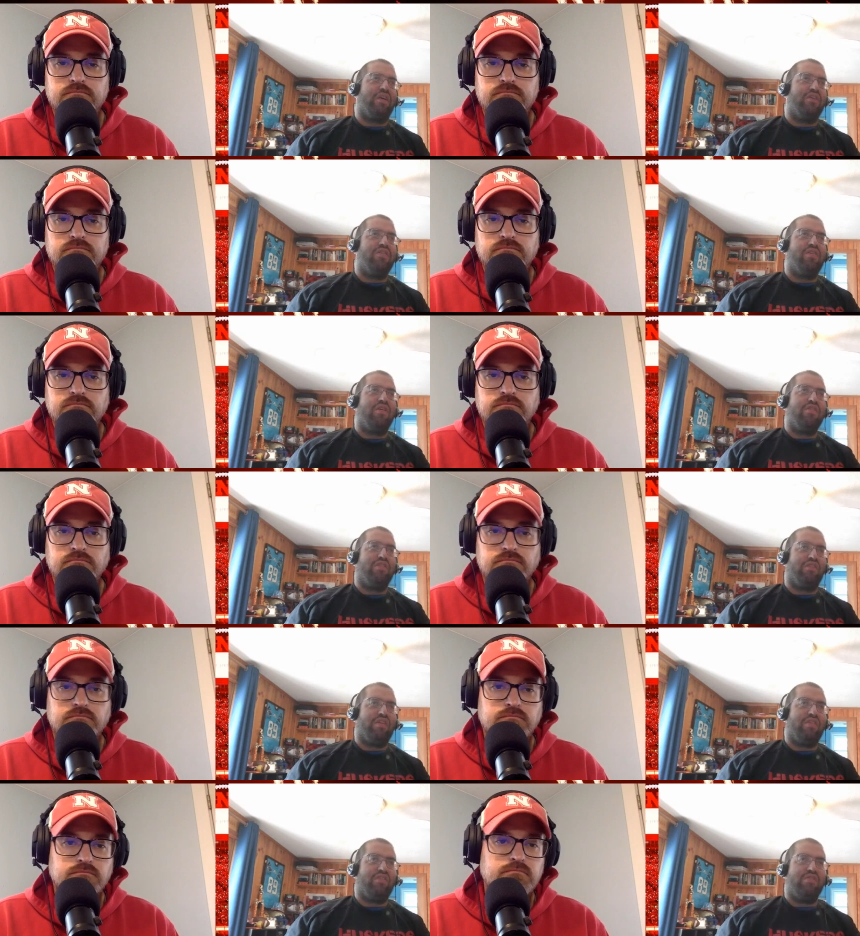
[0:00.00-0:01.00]
Speaker 1: a new
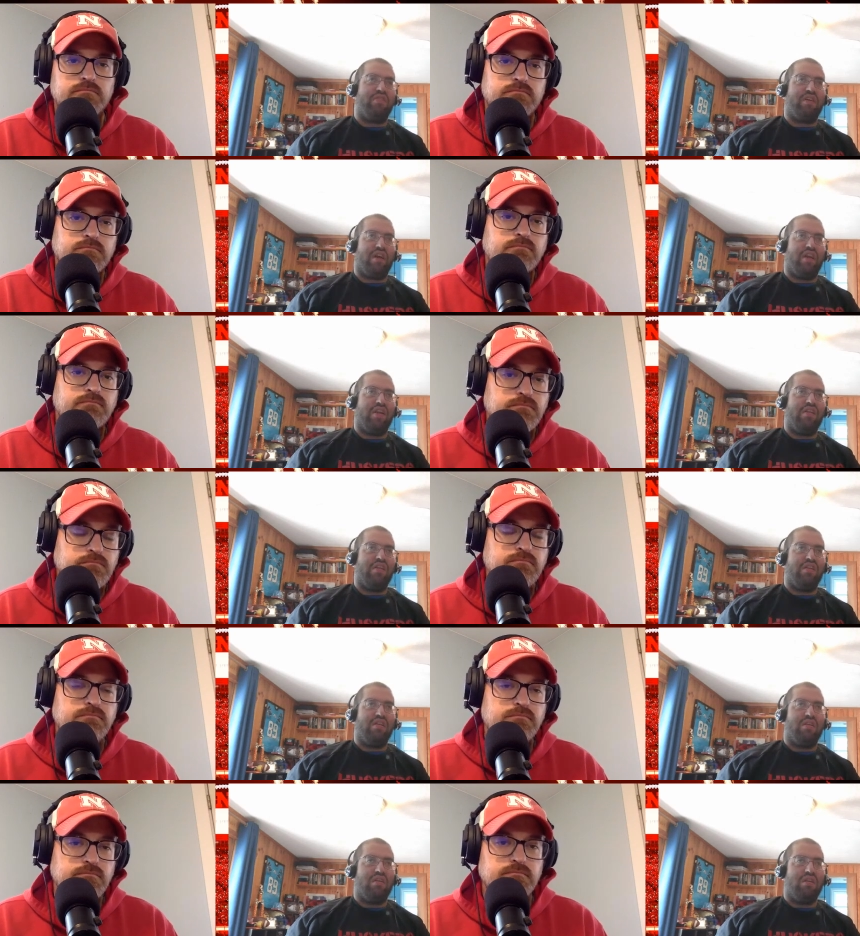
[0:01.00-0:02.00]
coaching search again.
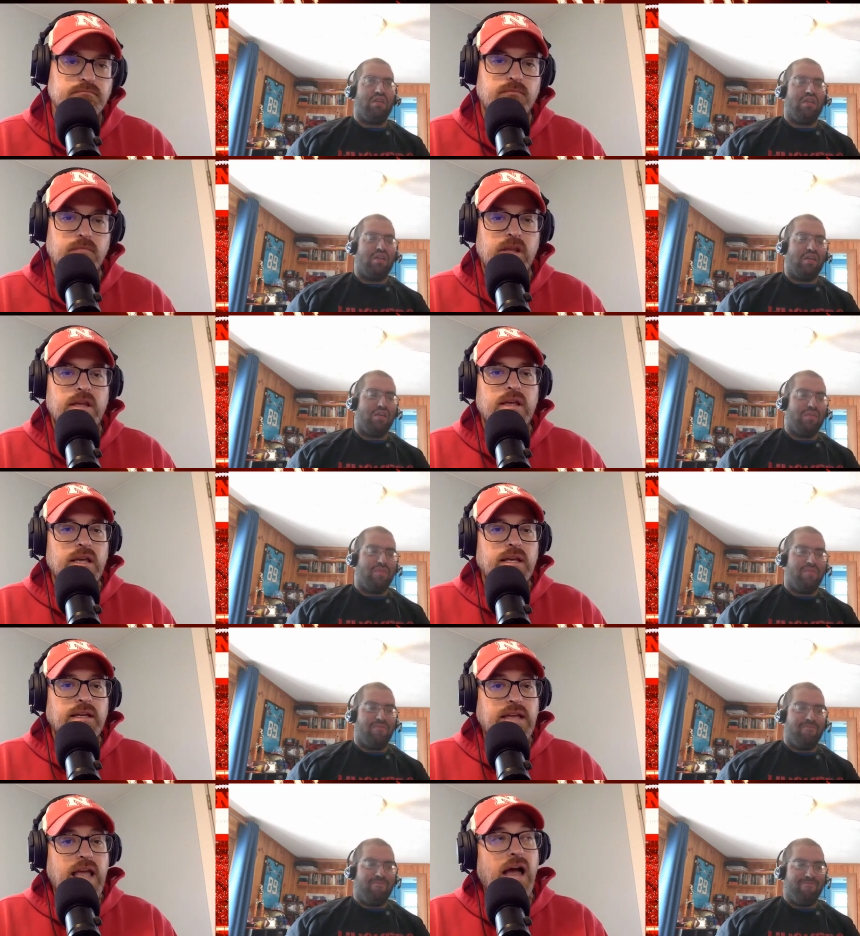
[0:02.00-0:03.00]

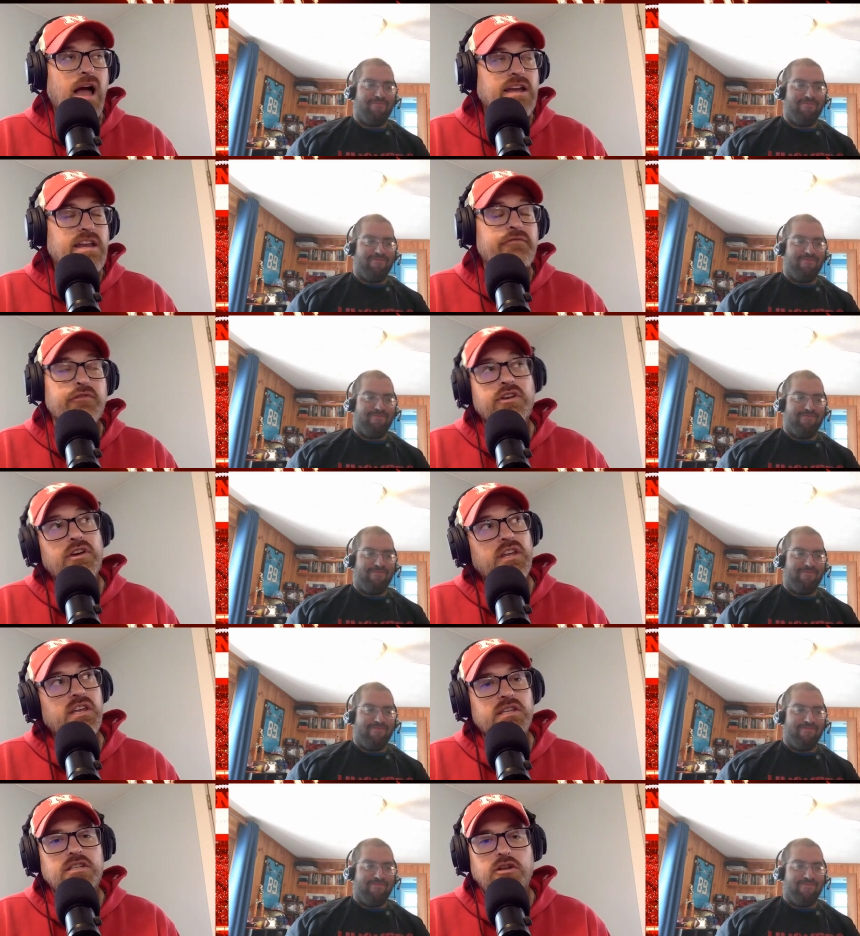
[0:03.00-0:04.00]
Speaker 2: Yeah, I definitely could,
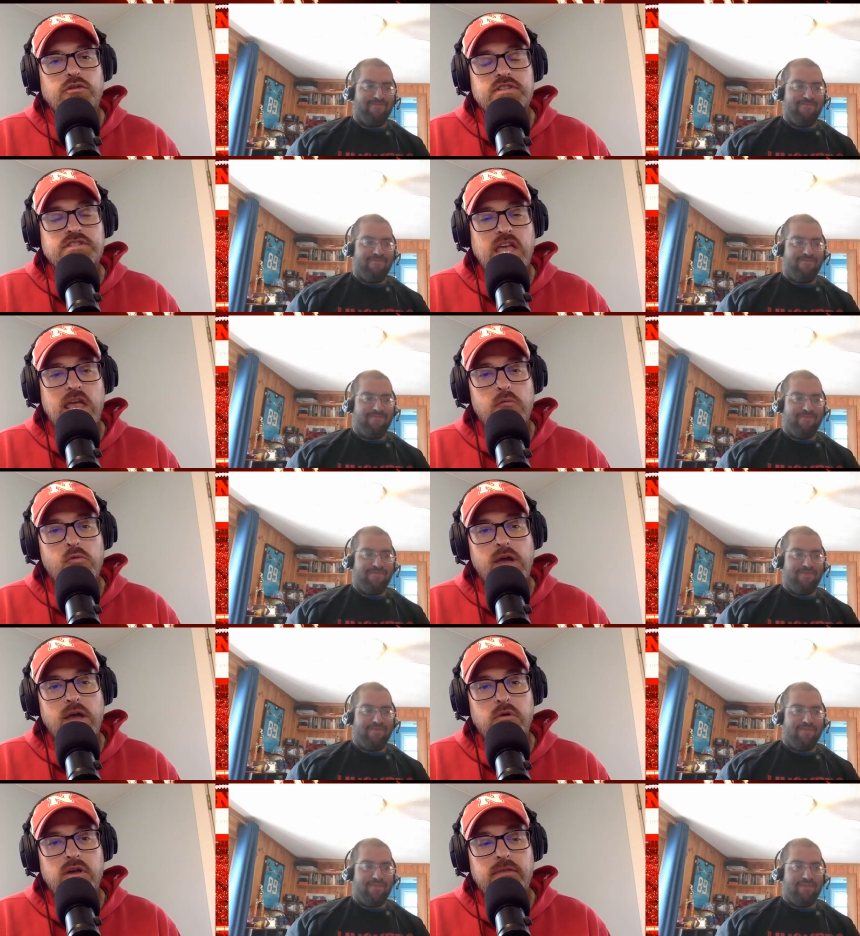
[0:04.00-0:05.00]
and you know, the same
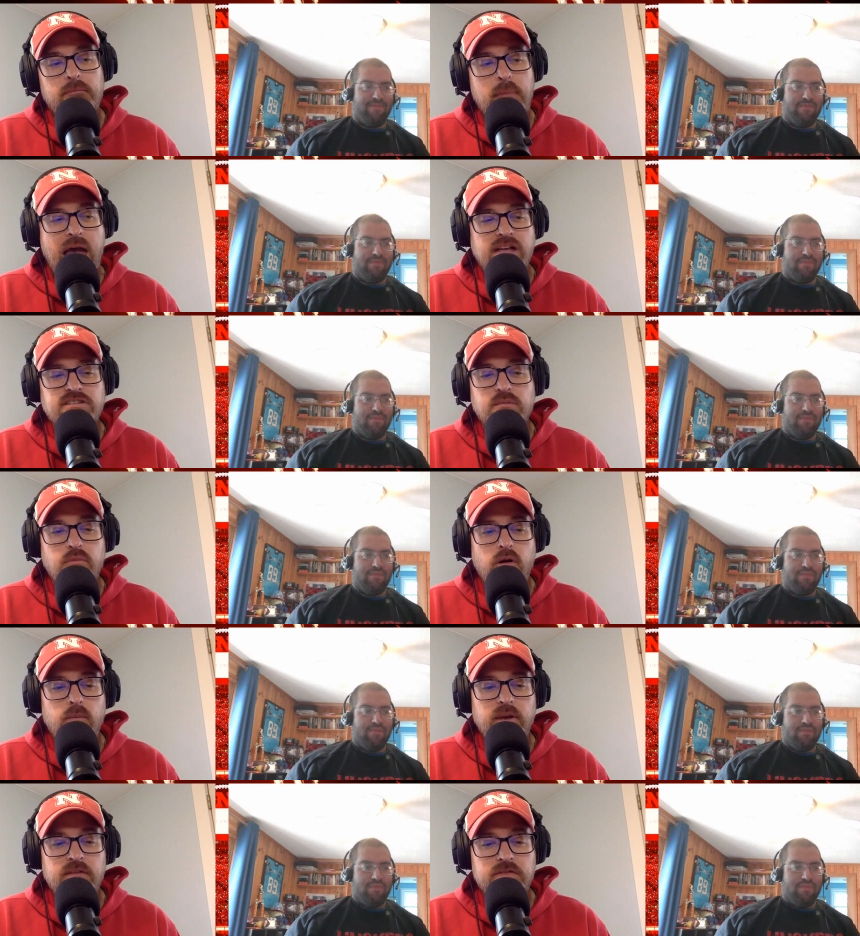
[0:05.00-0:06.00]
way with
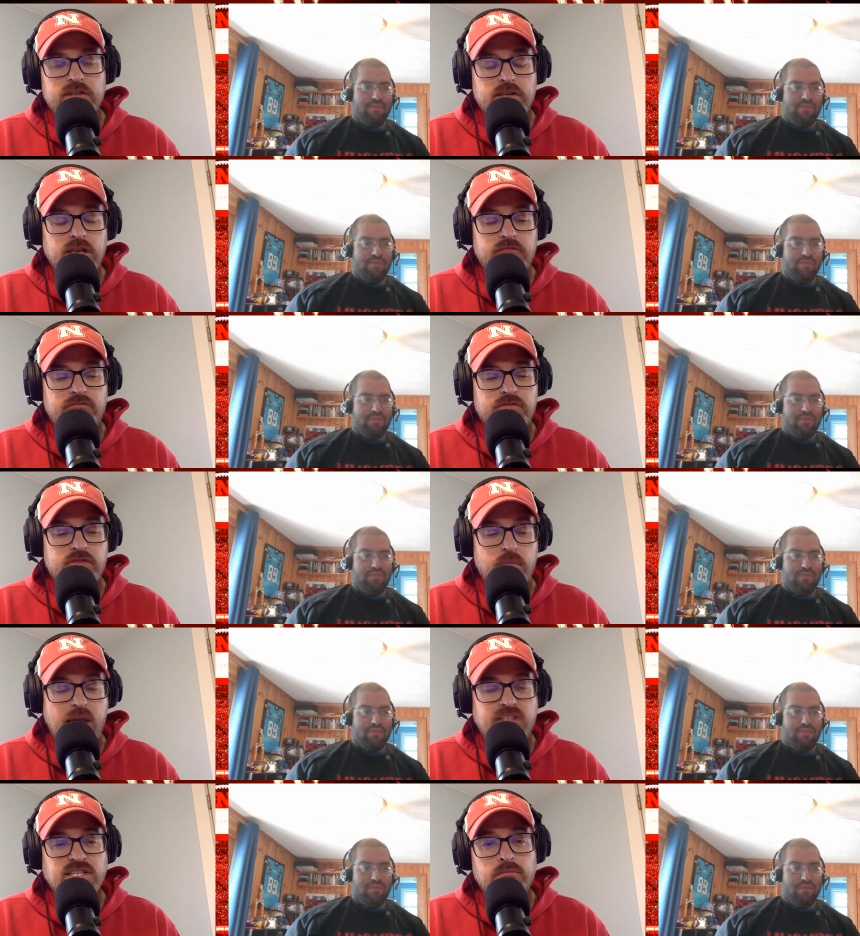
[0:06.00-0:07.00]
basketball. I mean, if the if the
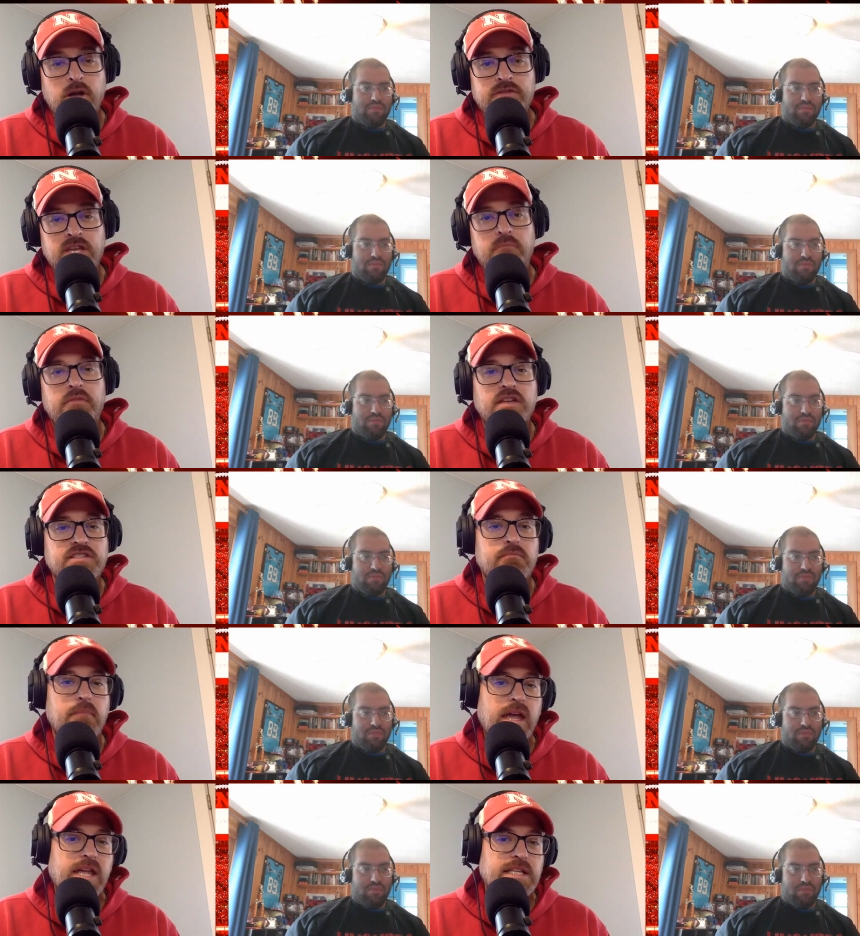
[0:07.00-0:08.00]
basketball team
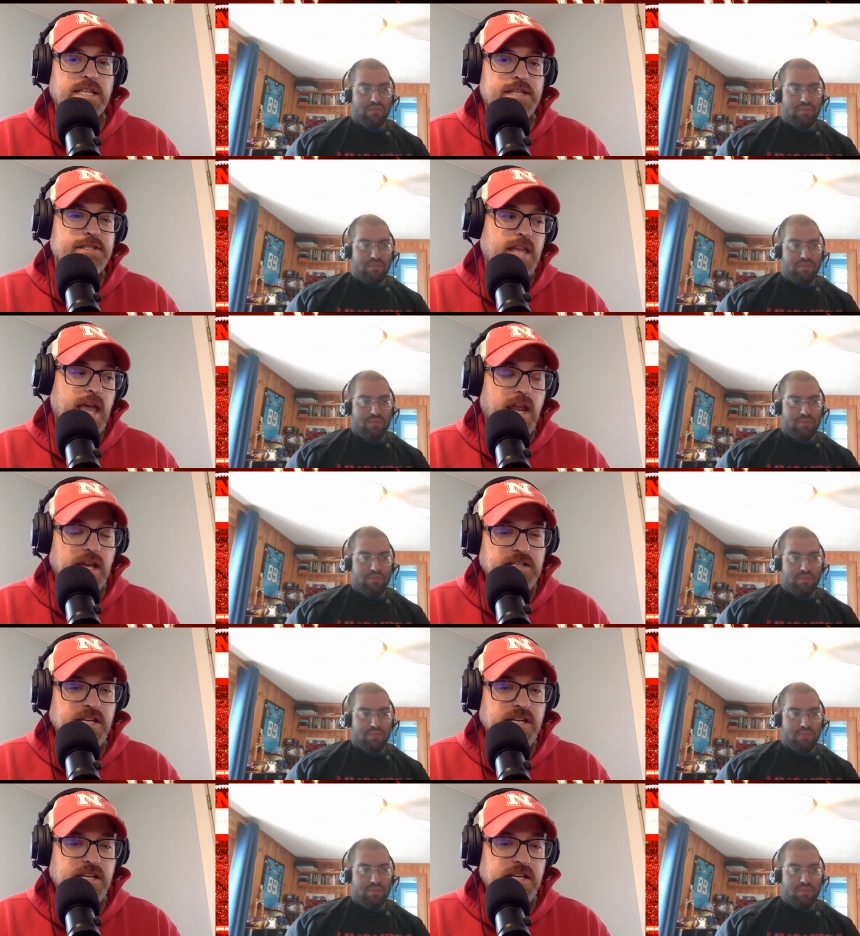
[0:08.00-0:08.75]
doesn't make at least the NIT